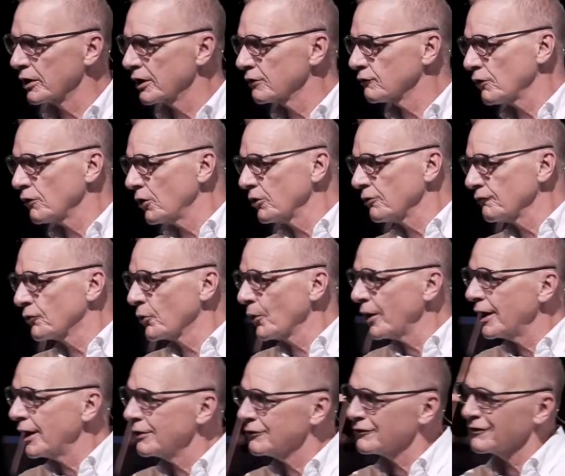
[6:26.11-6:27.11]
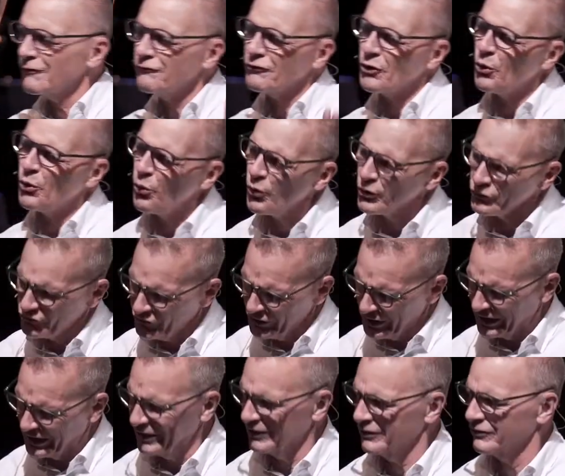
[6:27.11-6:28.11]
It's all of grace. Of course it
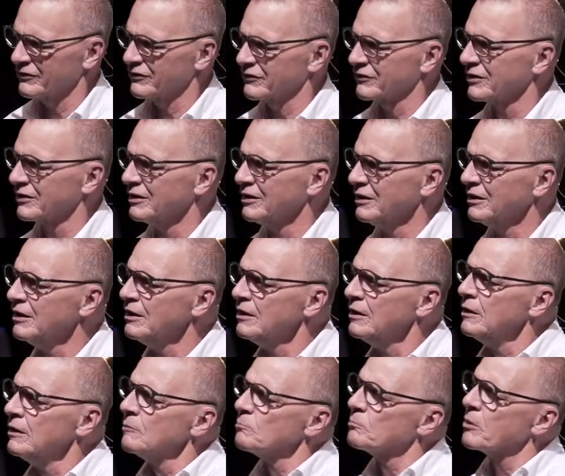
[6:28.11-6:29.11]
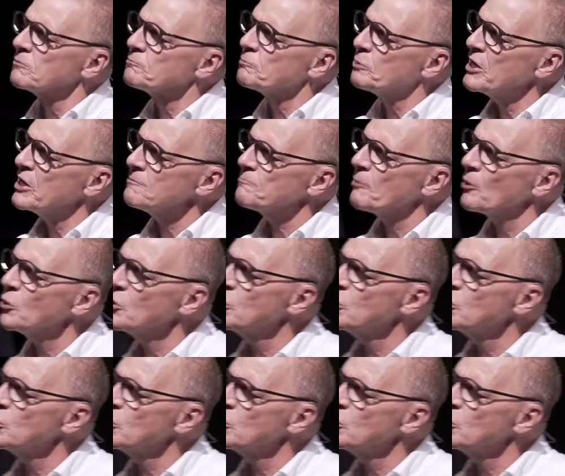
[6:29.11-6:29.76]
is. But people